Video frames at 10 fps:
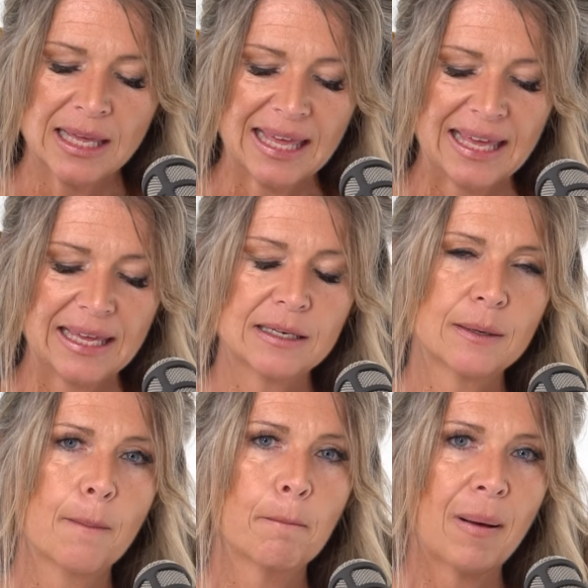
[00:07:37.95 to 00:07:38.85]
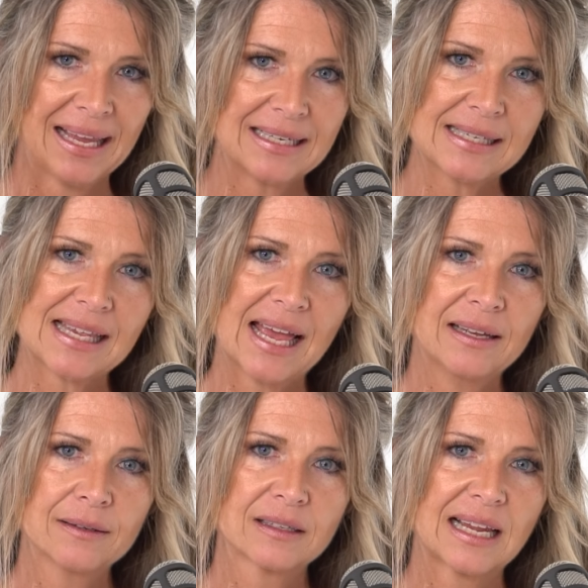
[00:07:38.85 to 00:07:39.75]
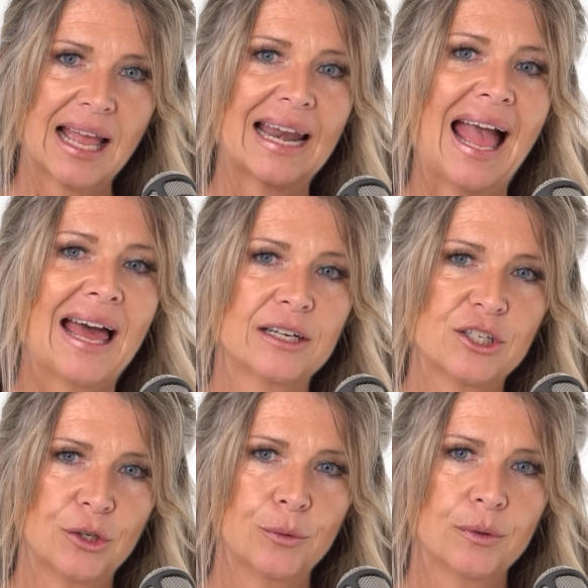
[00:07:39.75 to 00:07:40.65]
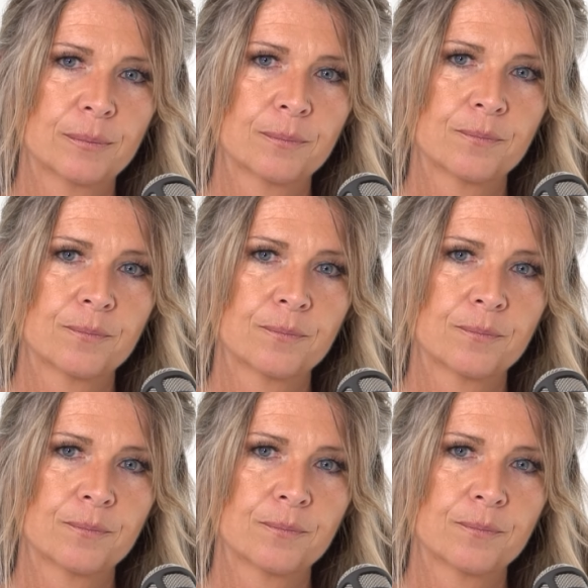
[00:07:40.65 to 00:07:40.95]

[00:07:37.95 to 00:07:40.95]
in mindset and attitude